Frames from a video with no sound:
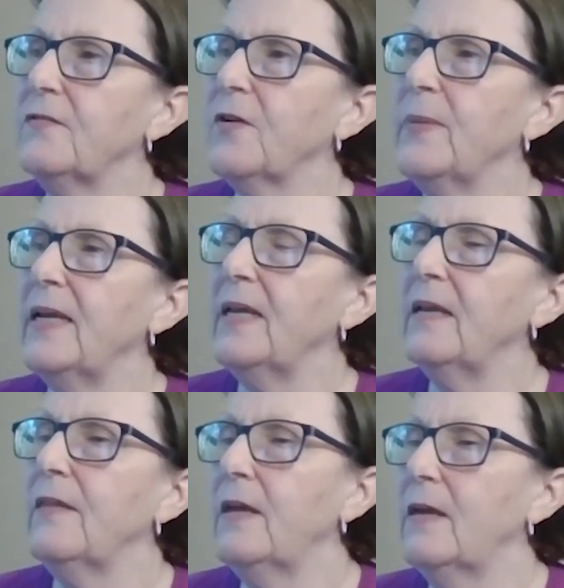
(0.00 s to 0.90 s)
from any of
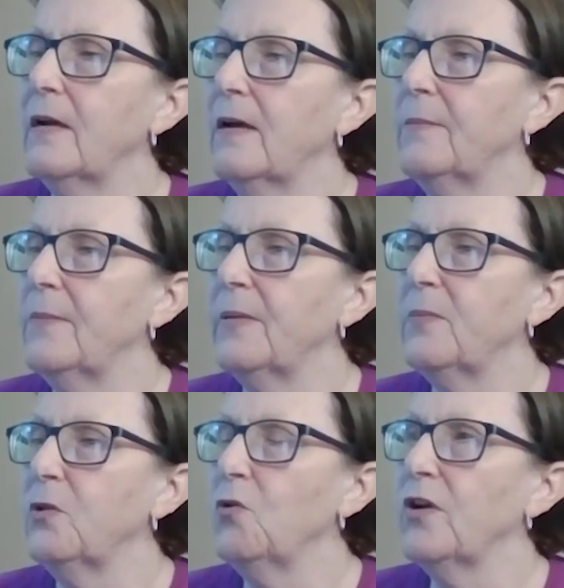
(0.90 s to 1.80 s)
the
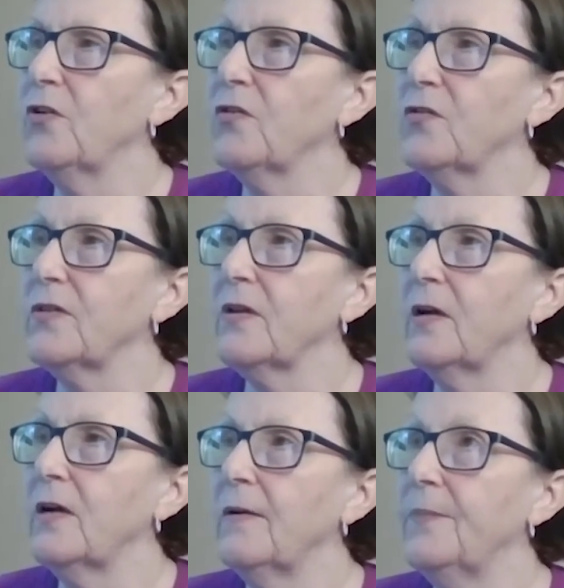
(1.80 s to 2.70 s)
employers,
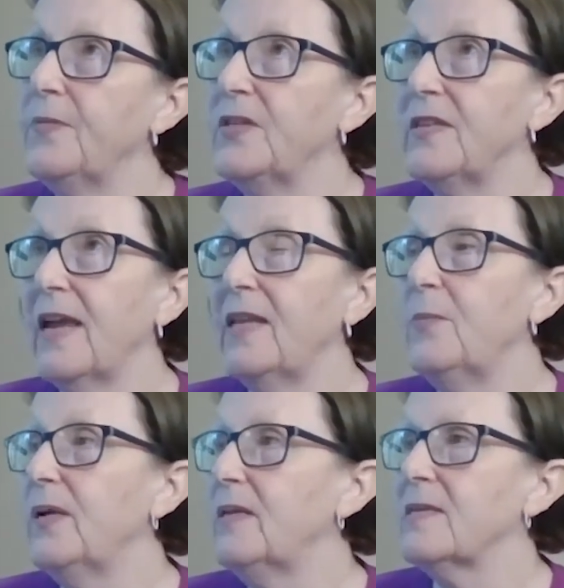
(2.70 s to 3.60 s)
does
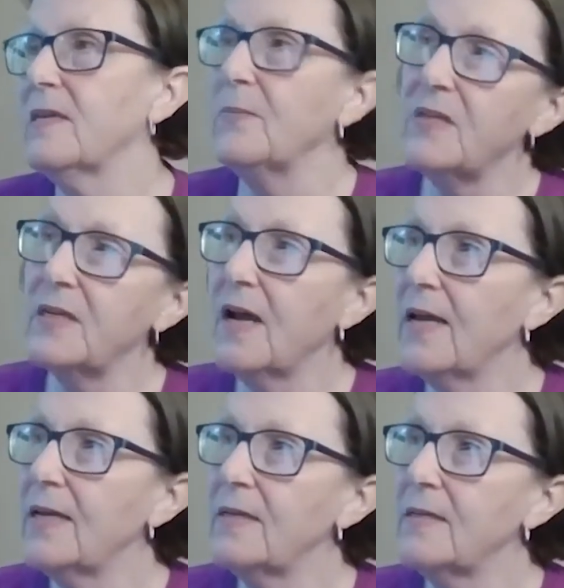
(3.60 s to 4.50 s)
anybody
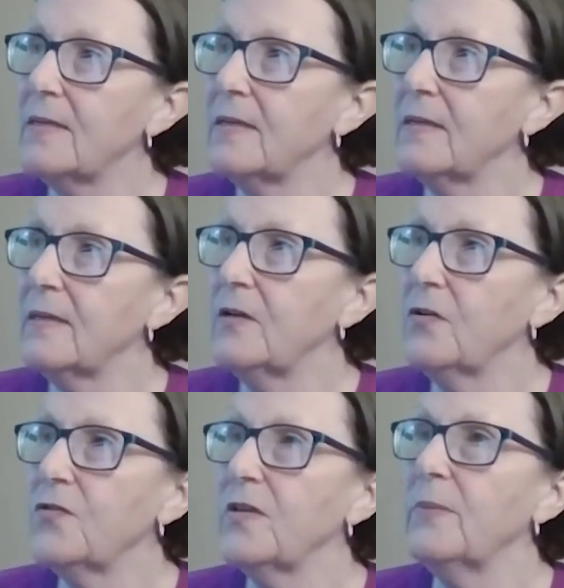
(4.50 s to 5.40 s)
subsidize,
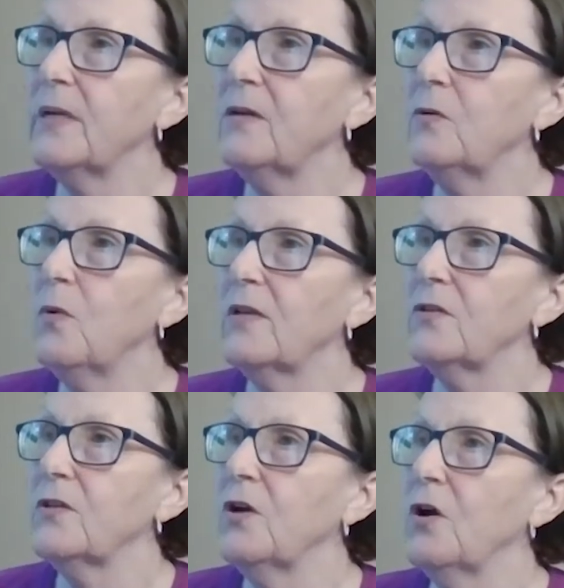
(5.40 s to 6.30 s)
somebody who wants
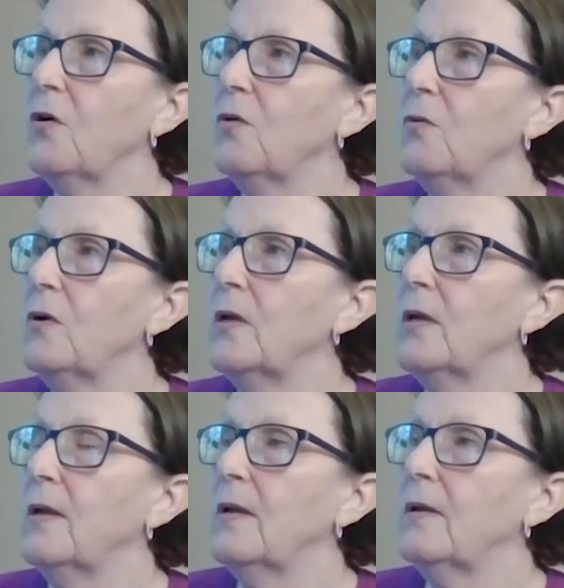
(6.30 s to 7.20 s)
to go
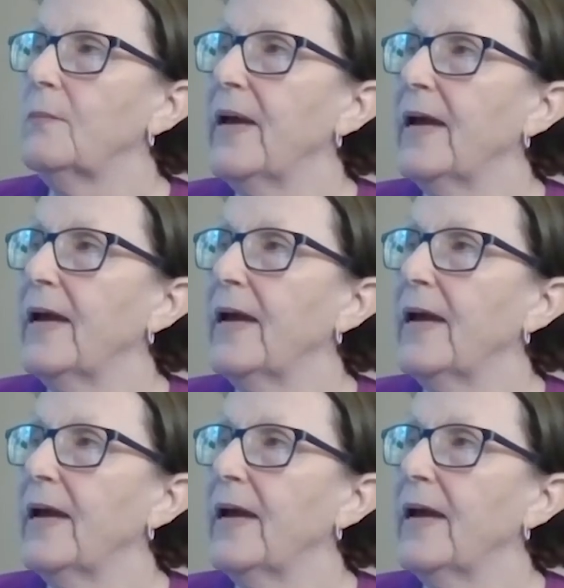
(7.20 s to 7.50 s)
back?